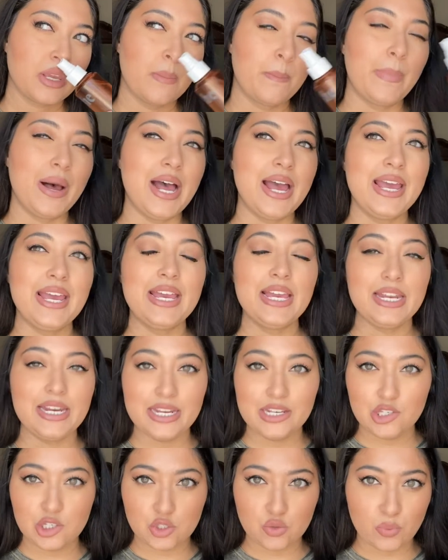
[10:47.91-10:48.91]
but it
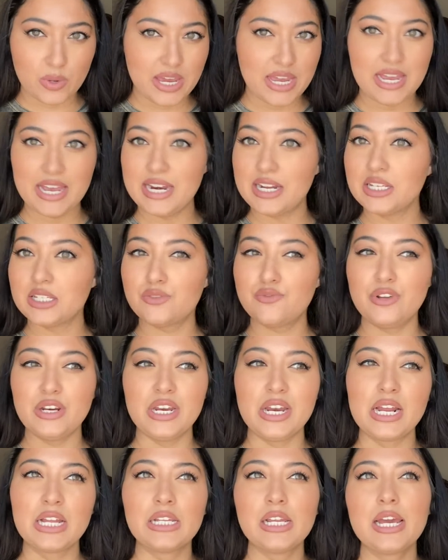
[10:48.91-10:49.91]
is sweet, it is
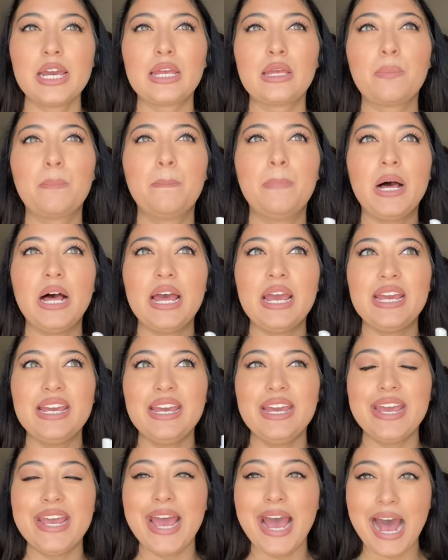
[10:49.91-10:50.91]
vanillic, but
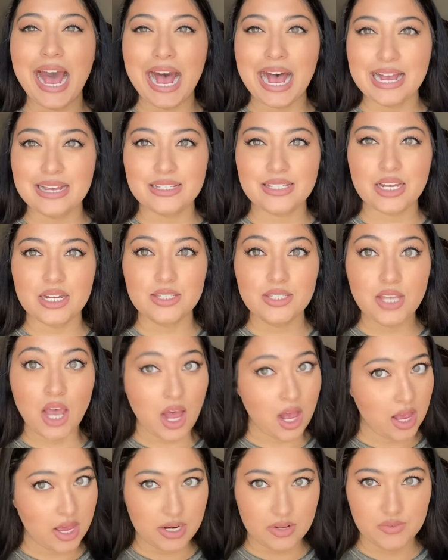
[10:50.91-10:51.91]
it has a
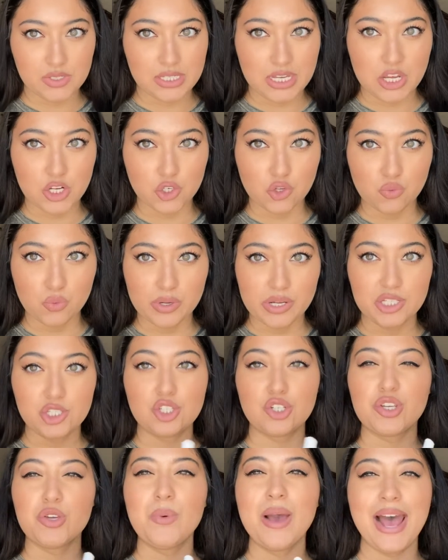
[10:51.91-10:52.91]
ton of sandalwood.
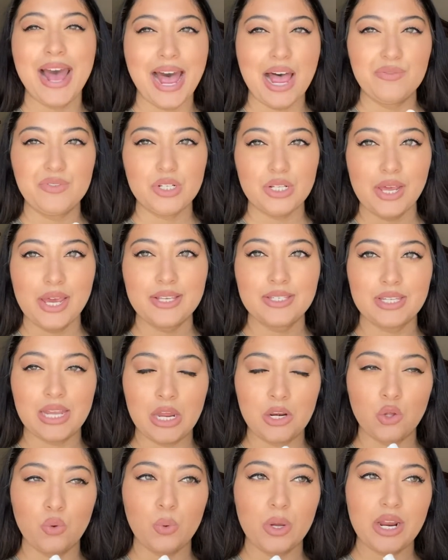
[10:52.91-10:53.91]
So you have to like
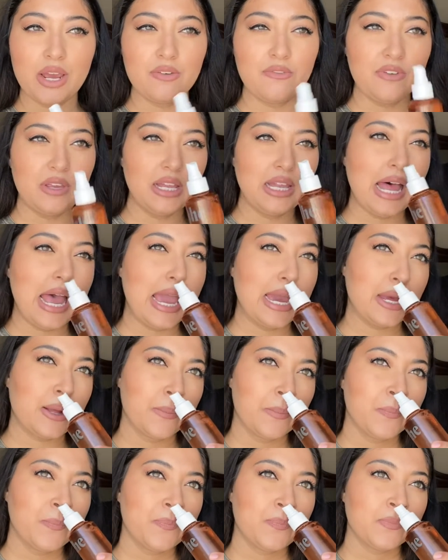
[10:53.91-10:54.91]
sandalwood, I feel like,
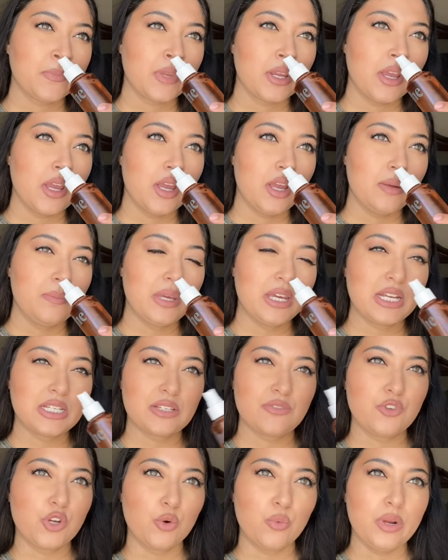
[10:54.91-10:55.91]
because
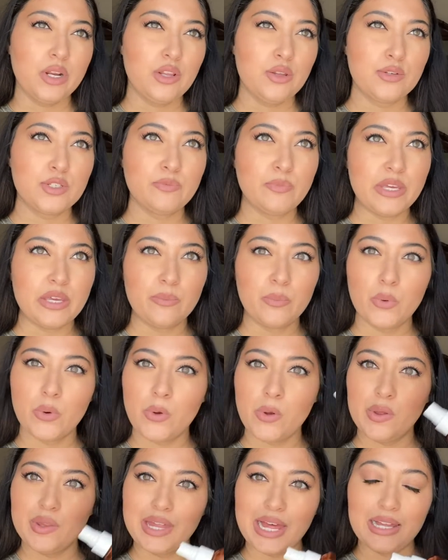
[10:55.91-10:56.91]
if you're one of those
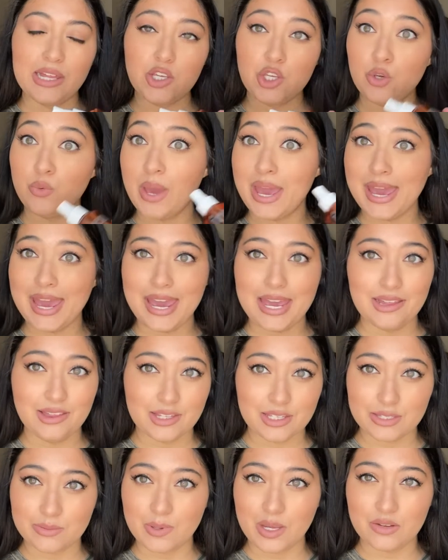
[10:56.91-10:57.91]
people that like you hate
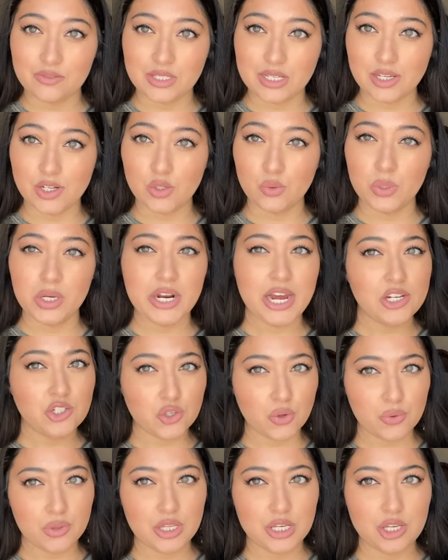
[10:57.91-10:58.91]
the smell of sandalwood, I
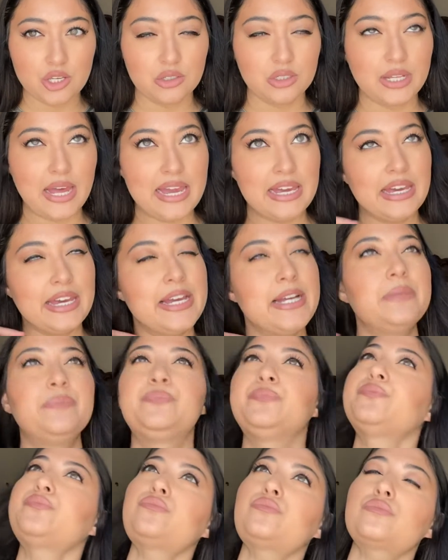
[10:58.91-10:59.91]
don't think you'll like it.
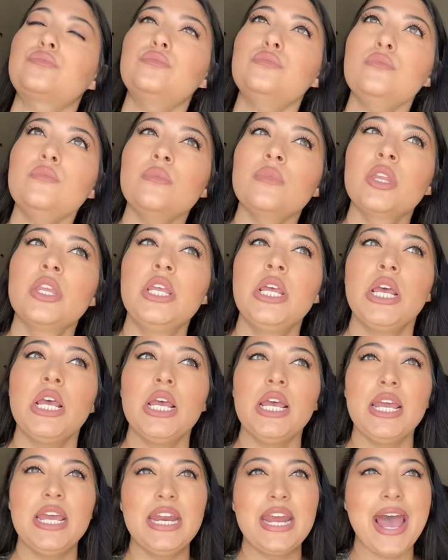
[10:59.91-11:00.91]

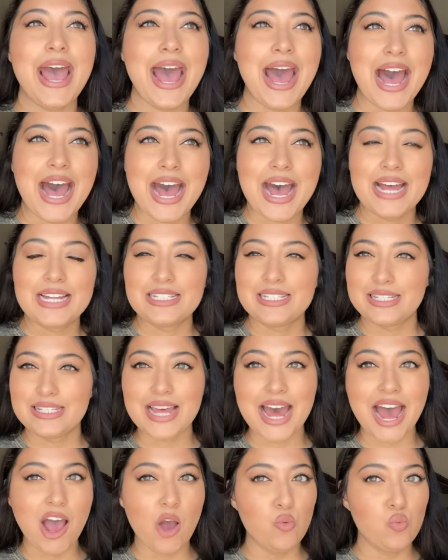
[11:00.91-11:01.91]
It adds
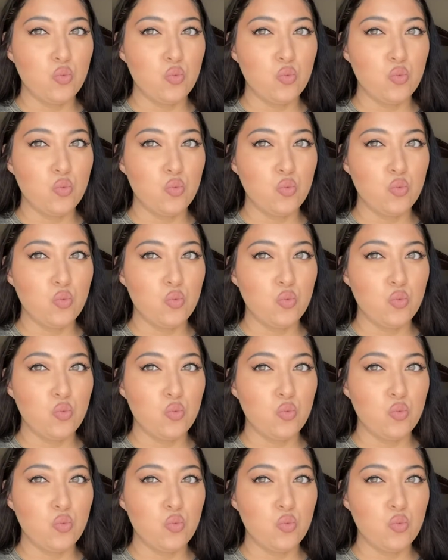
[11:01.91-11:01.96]
that